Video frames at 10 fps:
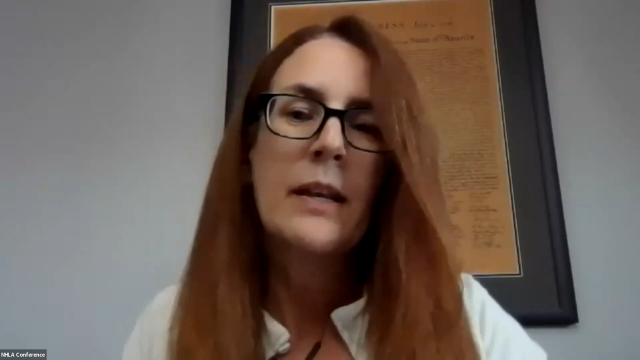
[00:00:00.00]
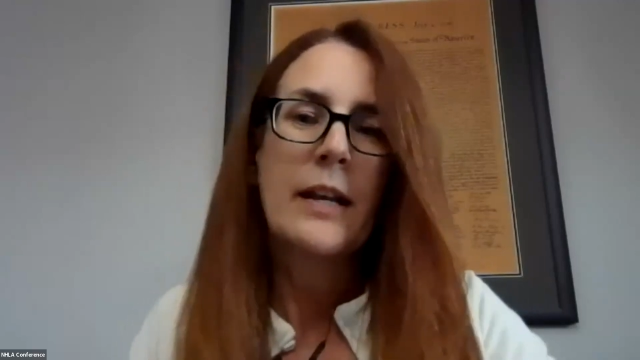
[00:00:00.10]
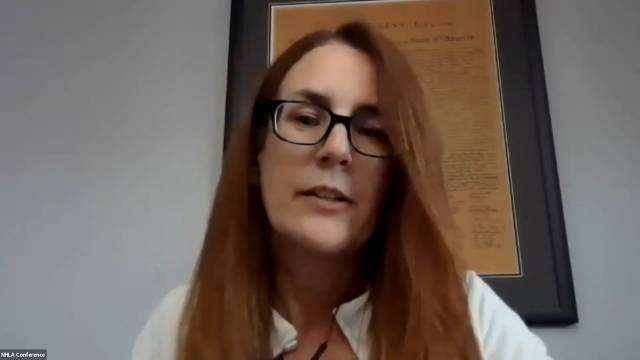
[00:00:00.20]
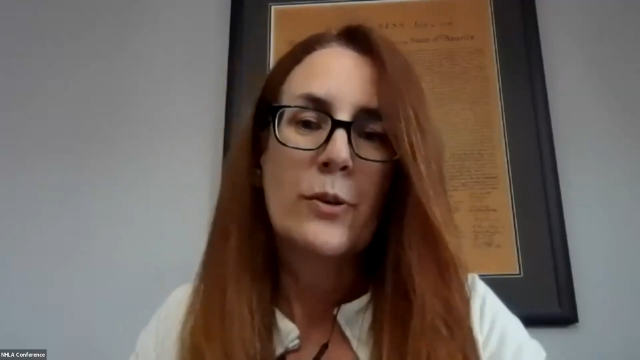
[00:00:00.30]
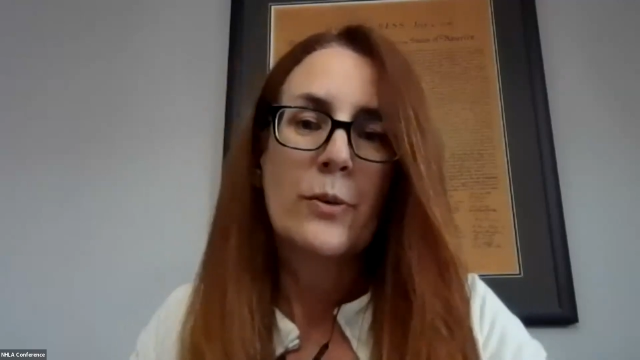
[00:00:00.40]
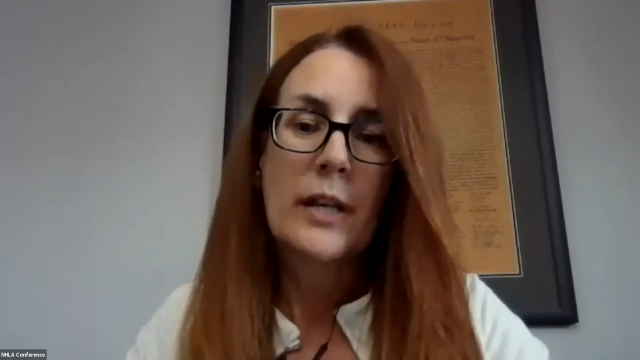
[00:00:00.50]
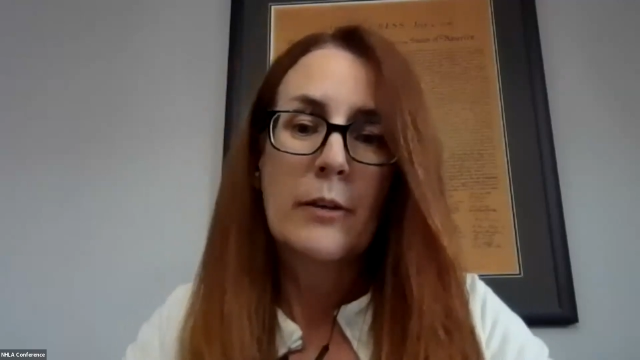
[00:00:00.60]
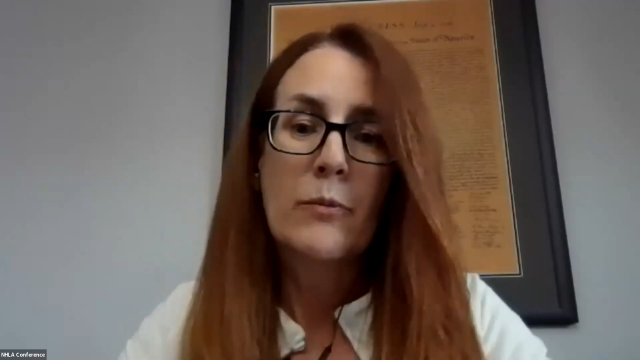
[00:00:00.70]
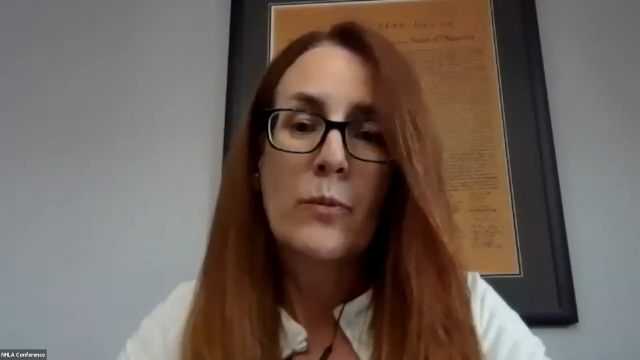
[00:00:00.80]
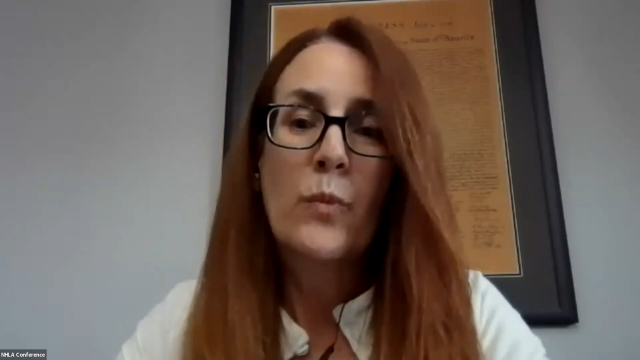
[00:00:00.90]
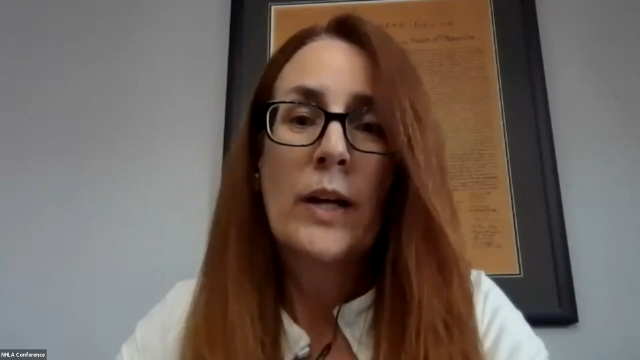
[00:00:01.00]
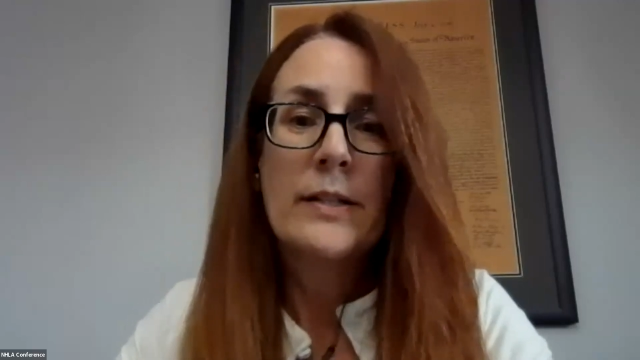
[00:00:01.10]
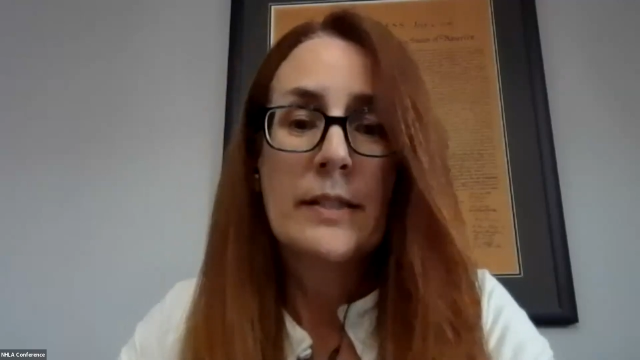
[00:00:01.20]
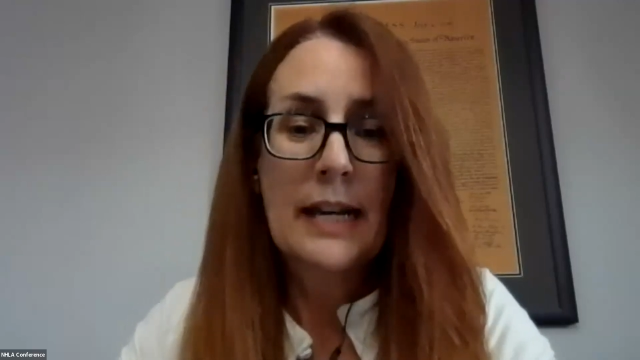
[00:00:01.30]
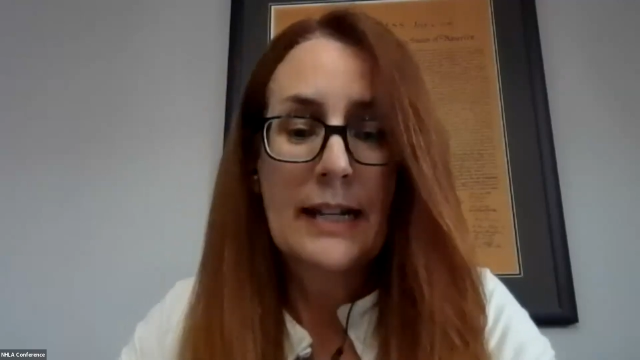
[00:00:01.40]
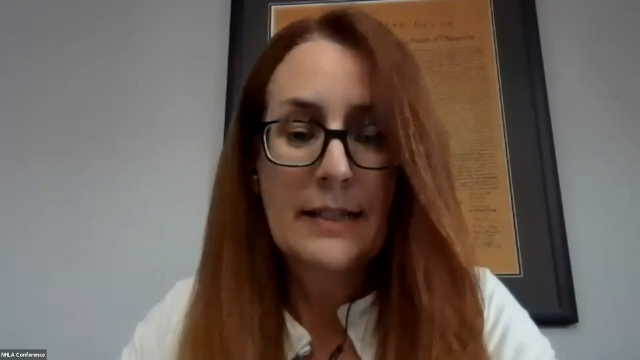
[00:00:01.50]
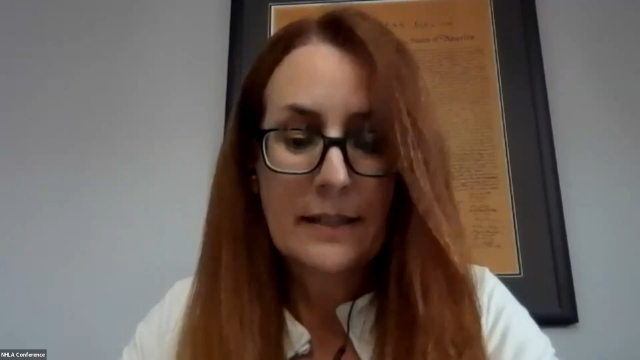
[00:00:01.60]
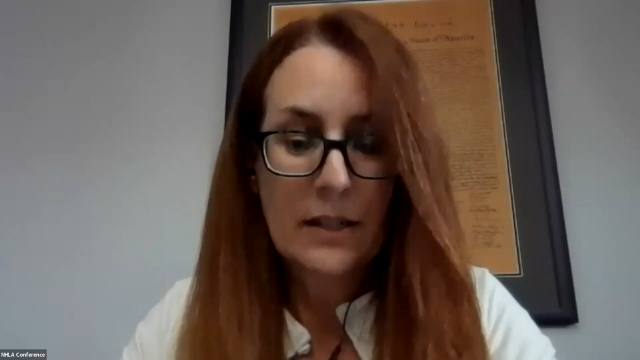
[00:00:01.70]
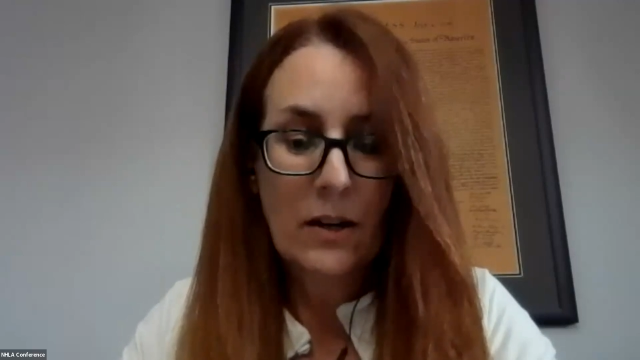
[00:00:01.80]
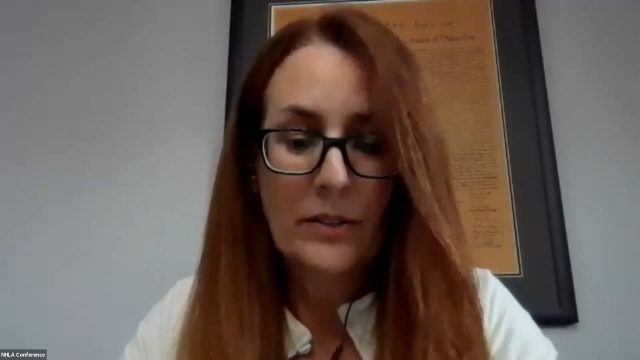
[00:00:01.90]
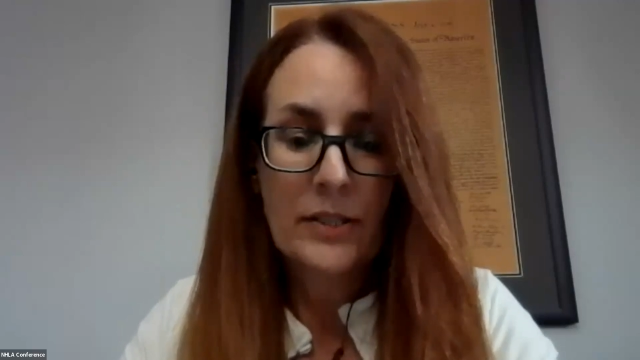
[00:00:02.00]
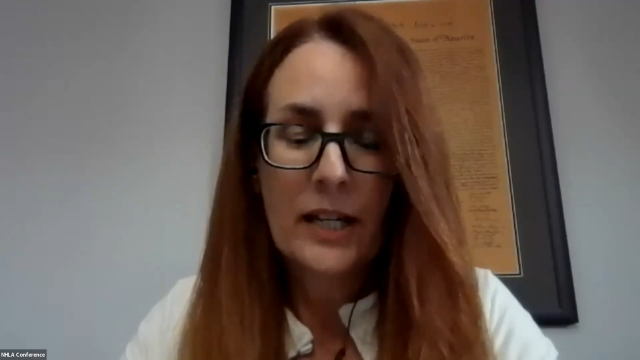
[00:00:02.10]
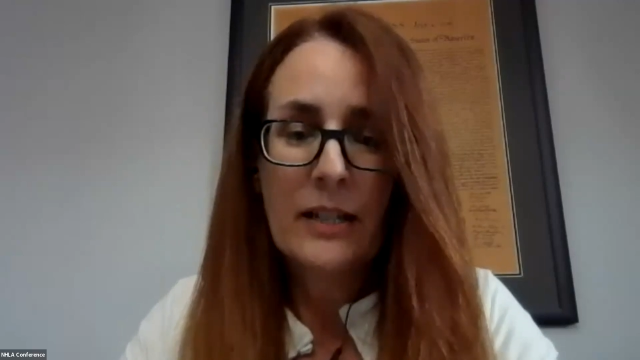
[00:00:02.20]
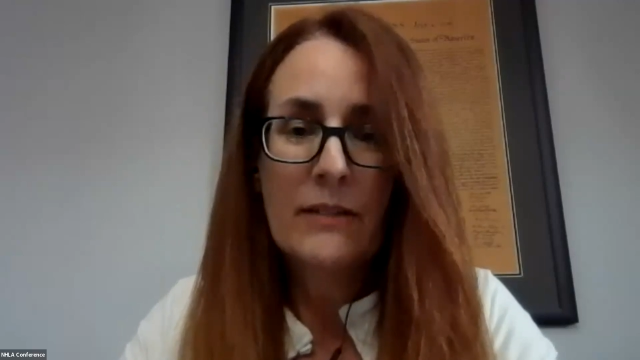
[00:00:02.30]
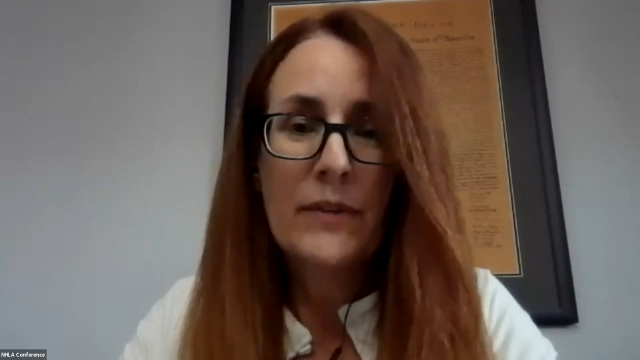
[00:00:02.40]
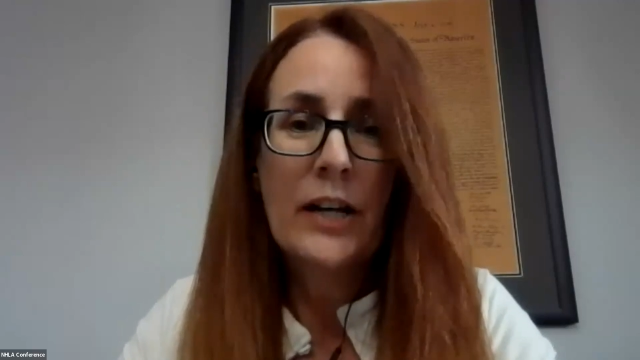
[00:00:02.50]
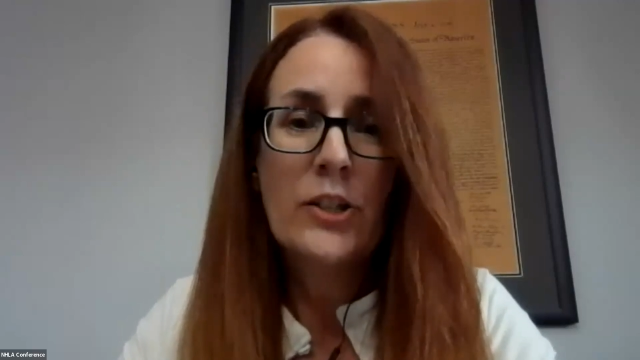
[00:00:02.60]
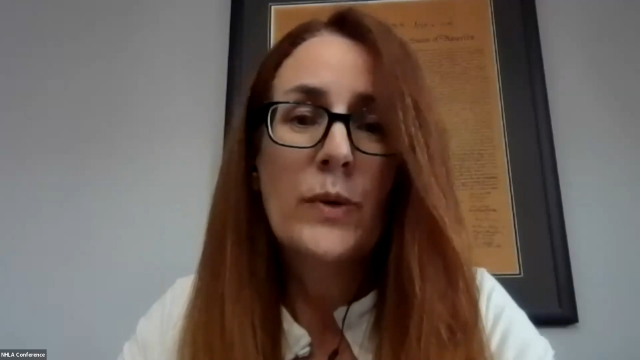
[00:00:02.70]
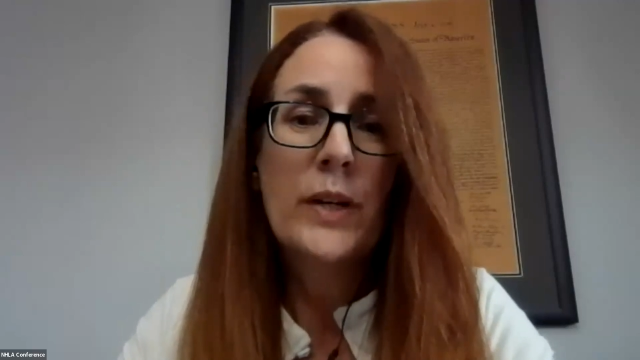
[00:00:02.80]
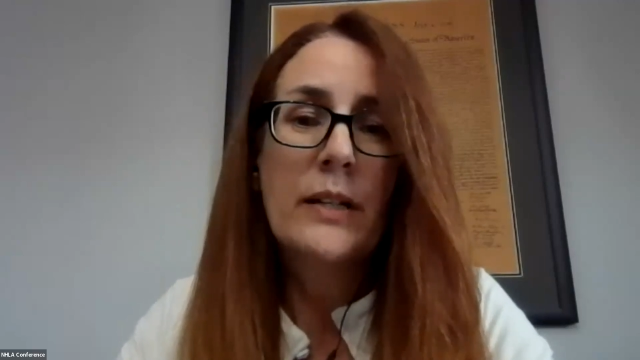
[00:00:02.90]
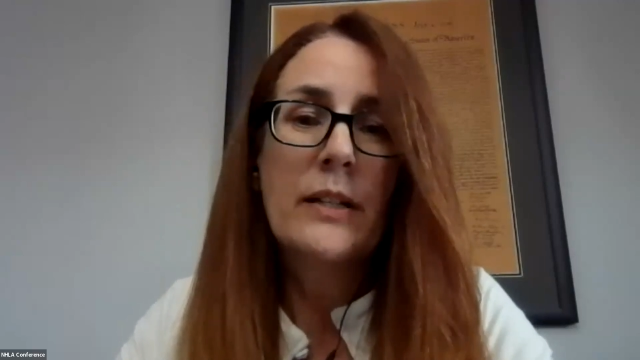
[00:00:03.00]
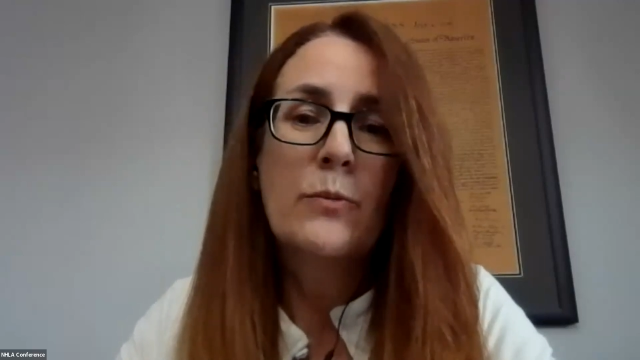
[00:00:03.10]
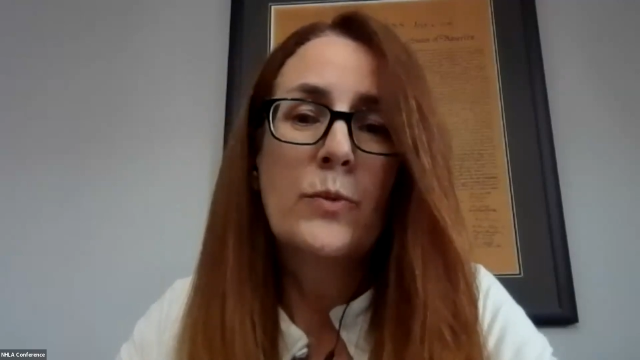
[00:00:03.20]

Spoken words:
And so then once that's all done and evaluated,